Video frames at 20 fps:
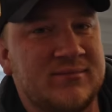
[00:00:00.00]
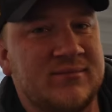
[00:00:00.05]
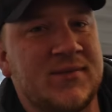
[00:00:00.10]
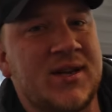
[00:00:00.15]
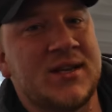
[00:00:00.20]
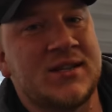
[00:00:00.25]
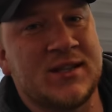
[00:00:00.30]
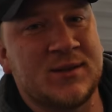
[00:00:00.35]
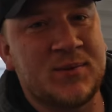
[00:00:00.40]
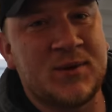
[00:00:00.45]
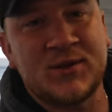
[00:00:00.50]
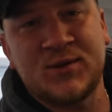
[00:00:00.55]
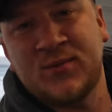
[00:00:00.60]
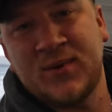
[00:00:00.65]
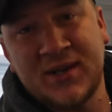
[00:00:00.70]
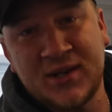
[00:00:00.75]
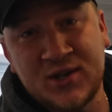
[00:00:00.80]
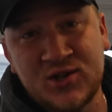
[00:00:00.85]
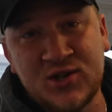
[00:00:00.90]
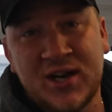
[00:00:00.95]
nicest possible
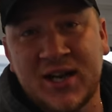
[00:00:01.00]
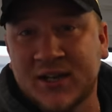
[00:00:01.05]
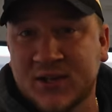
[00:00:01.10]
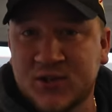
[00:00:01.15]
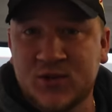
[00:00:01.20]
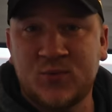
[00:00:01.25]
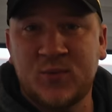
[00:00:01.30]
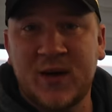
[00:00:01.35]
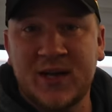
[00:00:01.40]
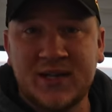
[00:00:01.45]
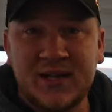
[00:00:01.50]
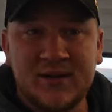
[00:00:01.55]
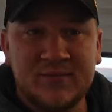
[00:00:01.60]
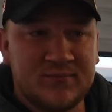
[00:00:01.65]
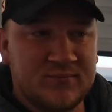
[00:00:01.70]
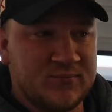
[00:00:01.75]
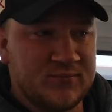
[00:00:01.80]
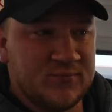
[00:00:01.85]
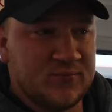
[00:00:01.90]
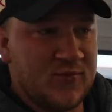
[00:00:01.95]
way to Jack, sweaty
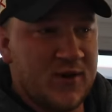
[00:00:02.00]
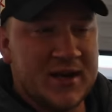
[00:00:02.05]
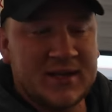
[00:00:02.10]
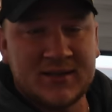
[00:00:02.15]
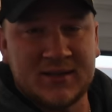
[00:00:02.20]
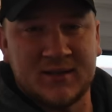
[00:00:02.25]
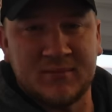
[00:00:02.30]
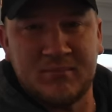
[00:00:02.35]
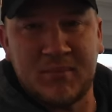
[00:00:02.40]
racer